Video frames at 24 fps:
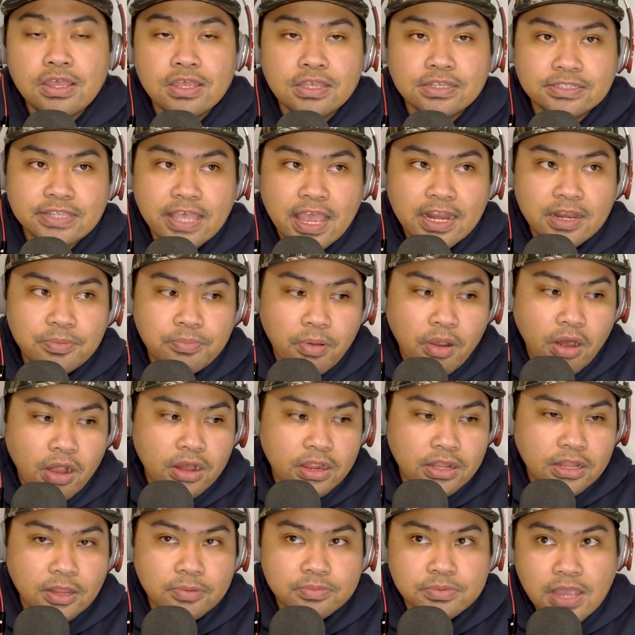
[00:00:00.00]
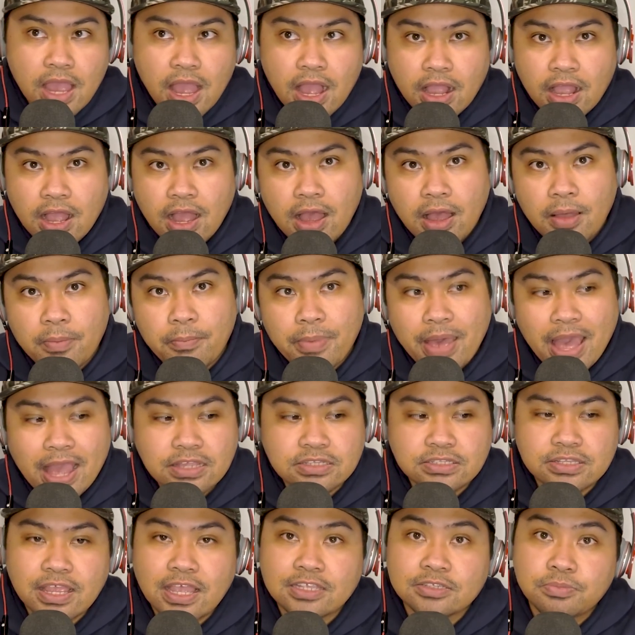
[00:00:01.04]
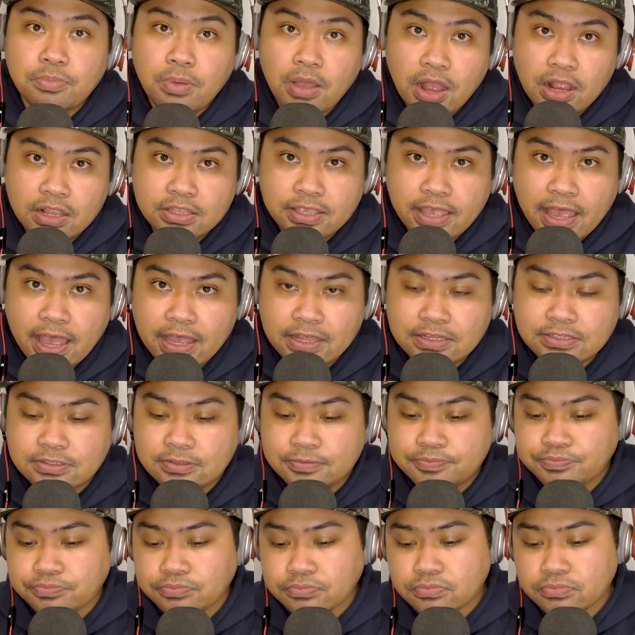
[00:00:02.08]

sandyparclub.com/podcast.